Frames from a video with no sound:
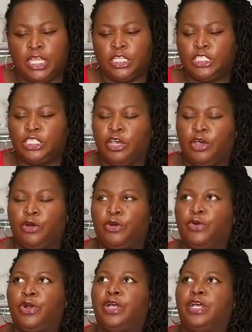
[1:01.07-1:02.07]

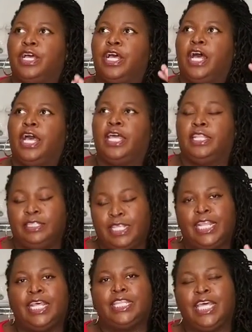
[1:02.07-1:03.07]
So, at,
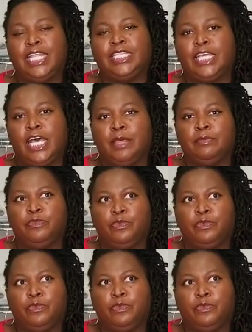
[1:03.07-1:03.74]
and at that time,